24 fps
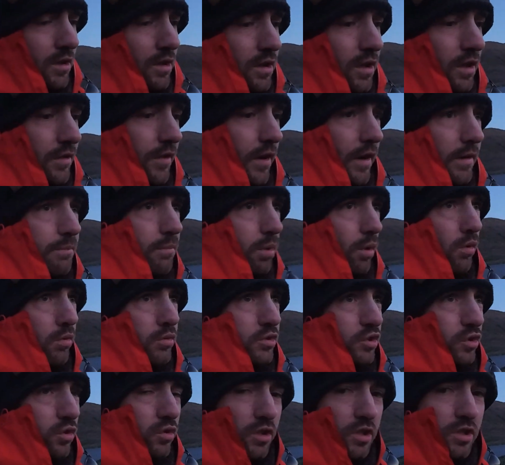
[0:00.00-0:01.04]
I've had both
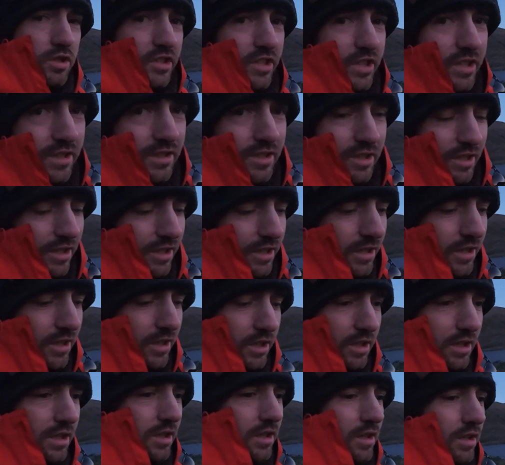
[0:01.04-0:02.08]
stories, like
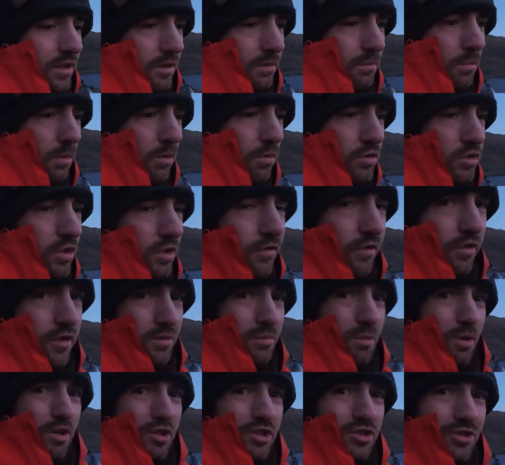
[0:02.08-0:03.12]
mostly for the
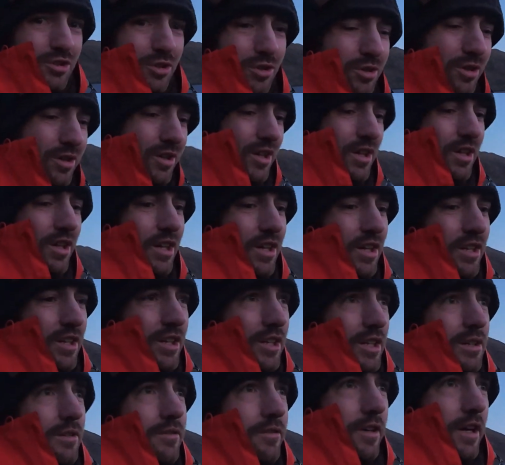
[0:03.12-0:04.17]
worse though.
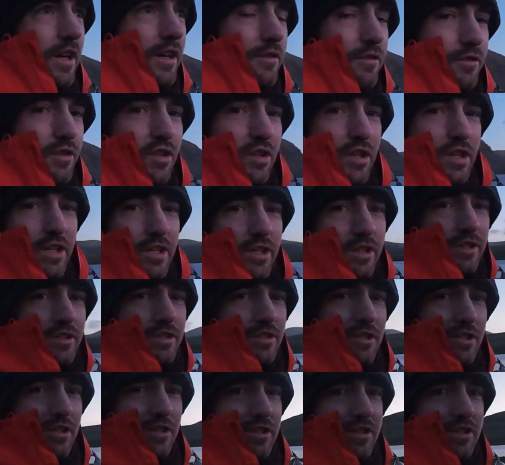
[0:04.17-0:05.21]
Thankfully, as you can